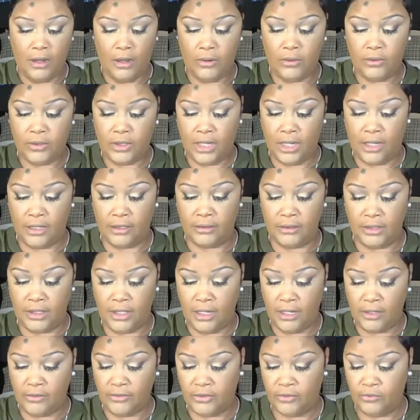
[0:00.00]
Okay,
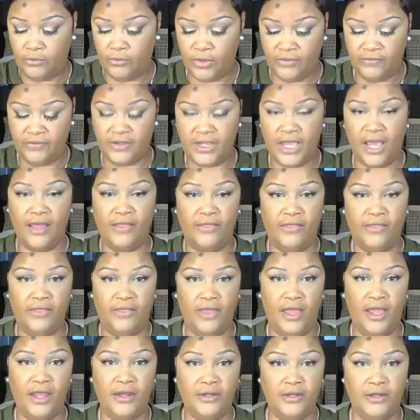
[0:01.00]
now that we've got
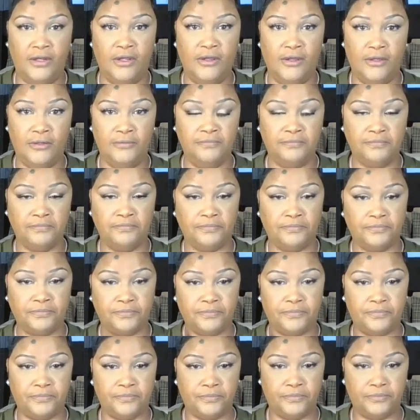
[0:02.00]
that done,
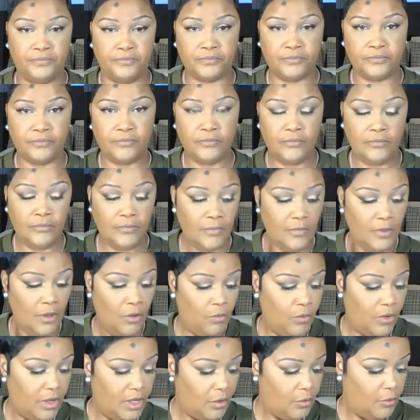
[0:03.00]

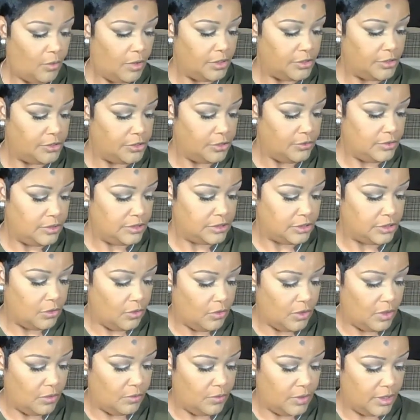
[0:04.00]
what I want to do is
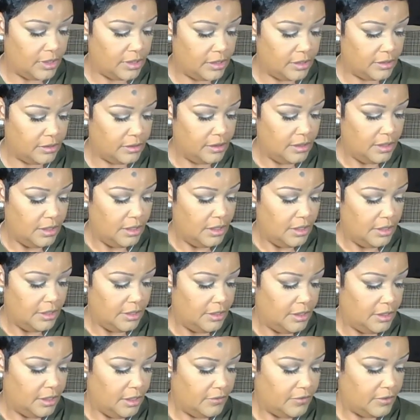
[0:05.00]
go in with
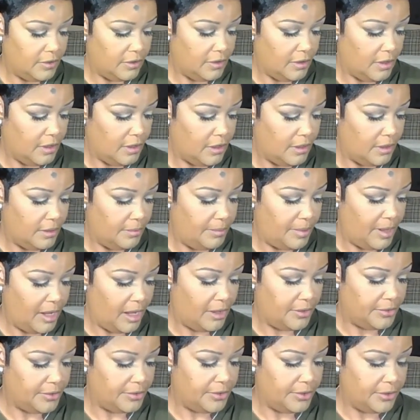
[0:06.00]
another
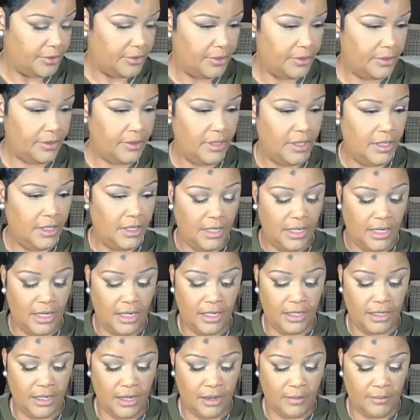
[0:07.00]
powder here,
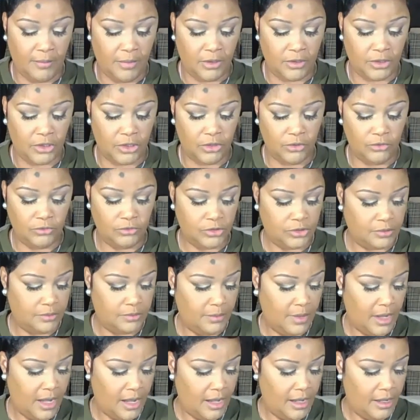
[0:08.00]
and I'm going to use
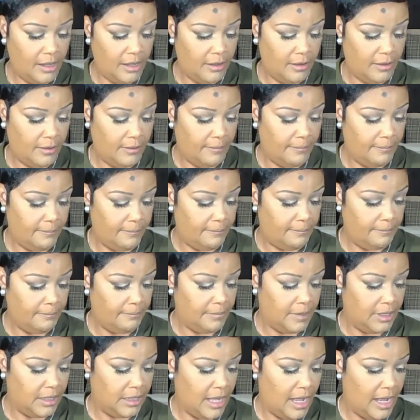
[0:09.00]
my
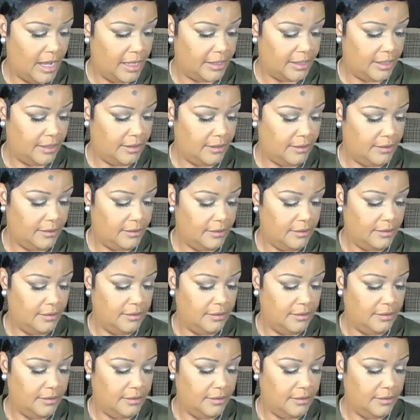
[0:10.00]
Milani